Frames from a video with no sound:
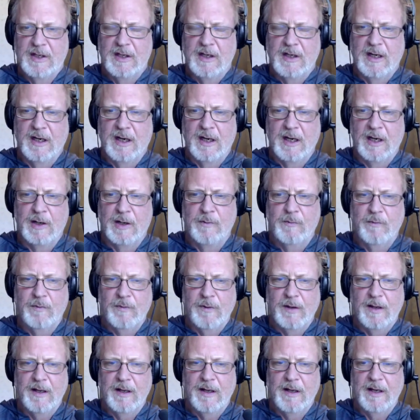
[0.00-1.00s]
Um,
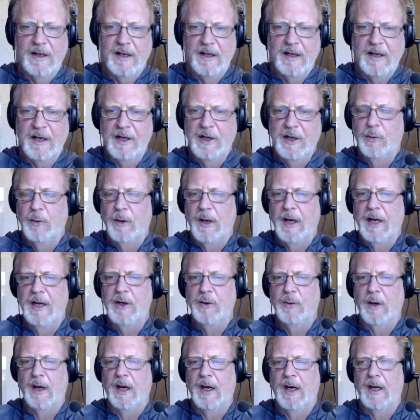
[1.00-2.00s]

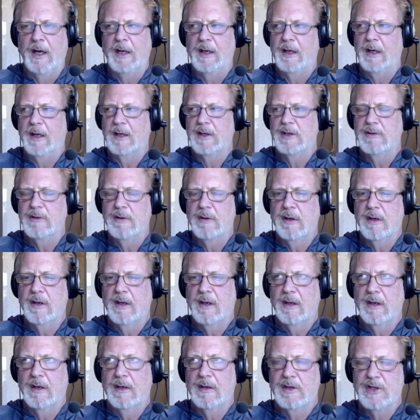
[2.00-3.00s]
anyway,
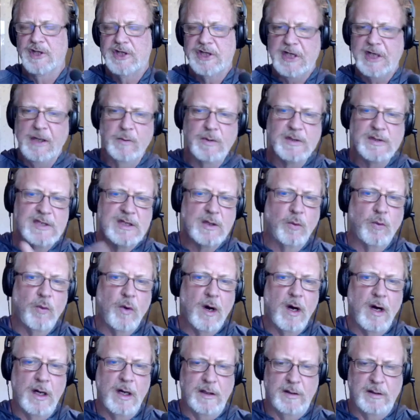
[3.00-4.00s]
she was the
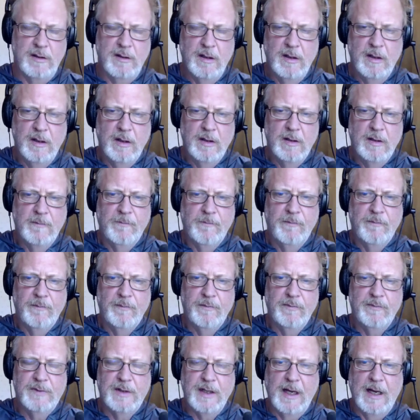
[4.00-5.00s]
one
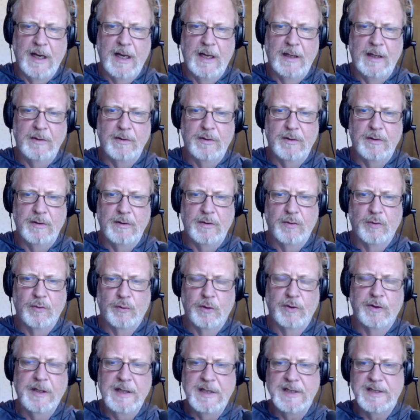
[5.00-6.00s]
that
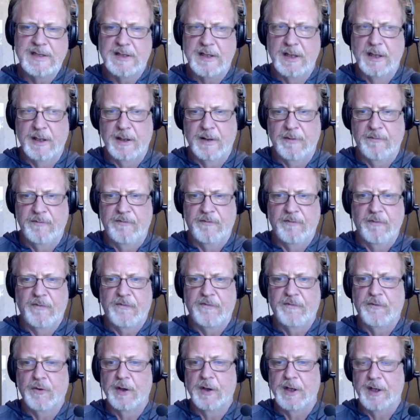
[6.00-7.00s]
released the
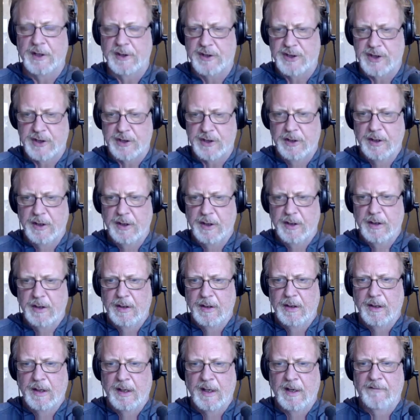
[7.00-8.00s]
footage
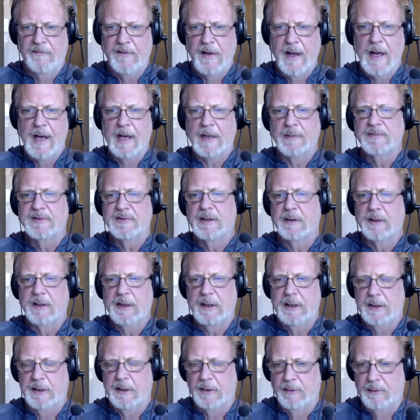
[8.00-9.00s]
of Adam
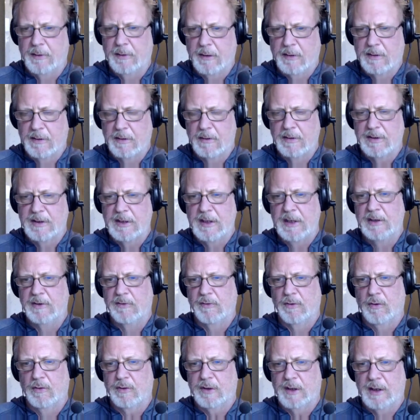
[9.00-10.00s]
Toledo, the
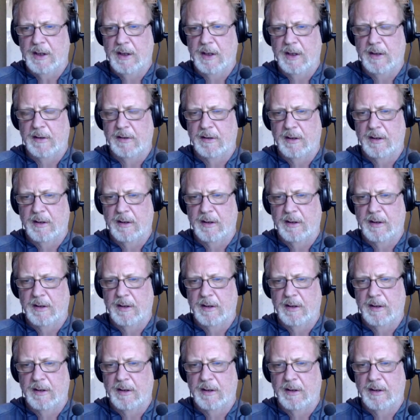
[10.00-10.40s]
13-year-old kid